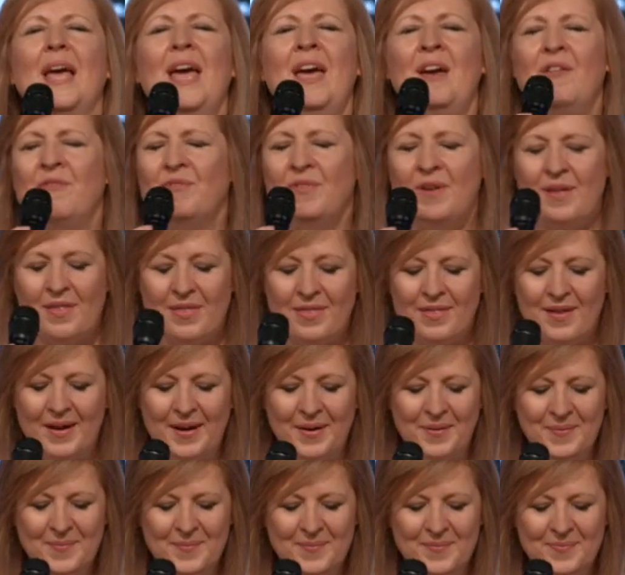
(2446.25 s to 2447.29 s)

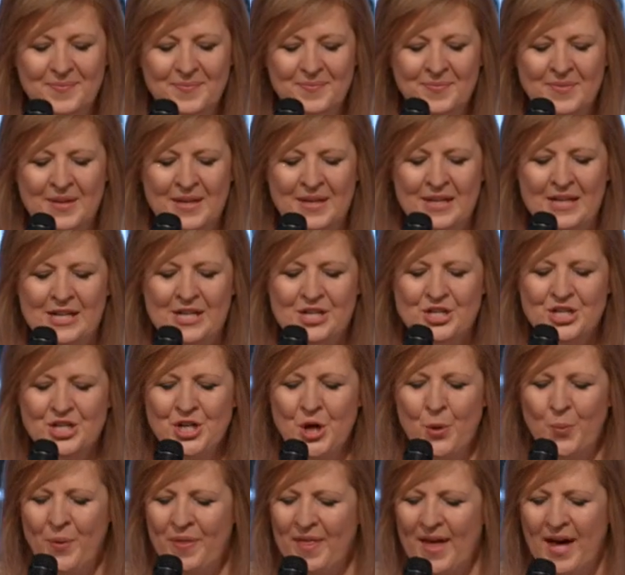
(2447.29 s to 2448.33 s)
Everything. Do you
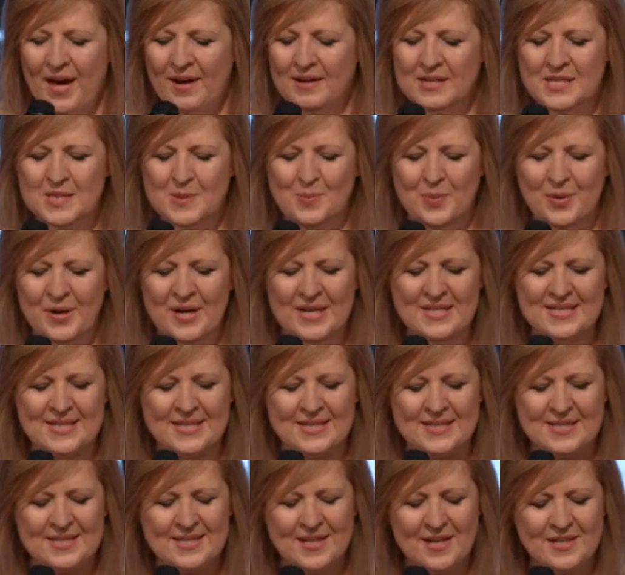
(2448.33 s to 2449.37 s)
know, without his
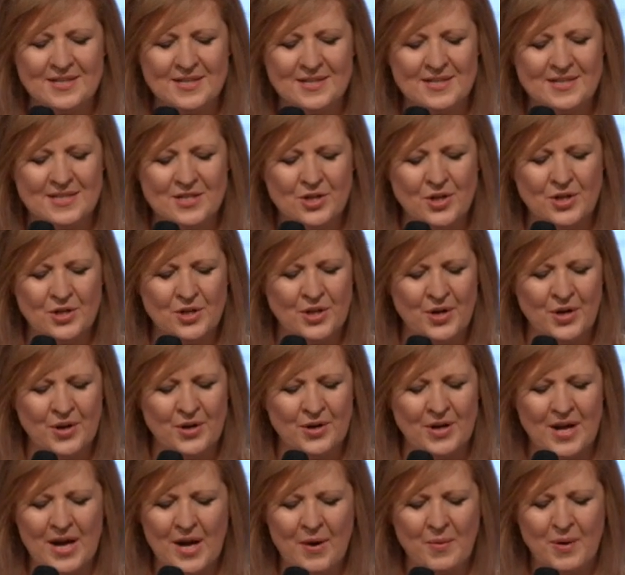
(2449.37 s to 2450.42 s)
presence, I just don't
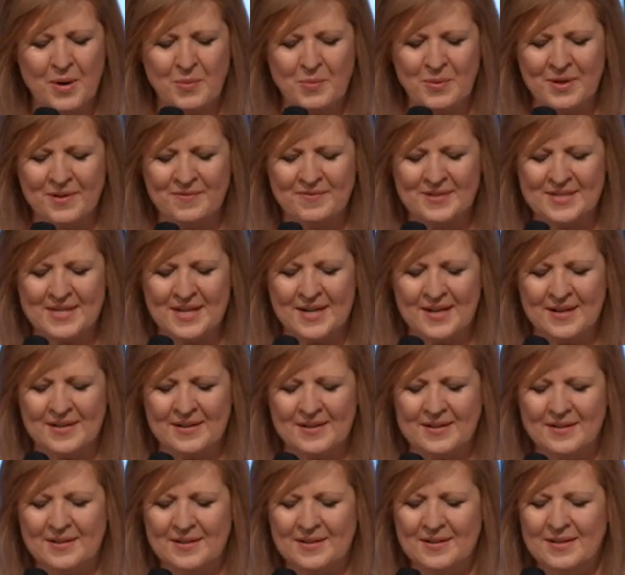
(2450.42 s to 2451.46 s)
know how I would have
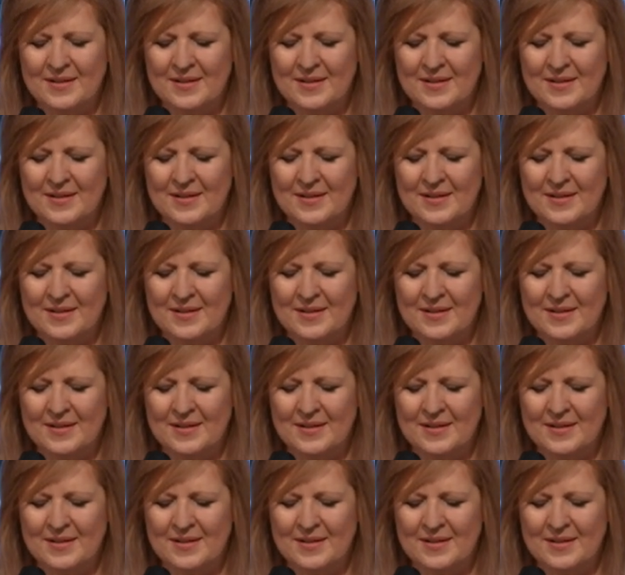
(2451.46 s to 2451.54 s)
done,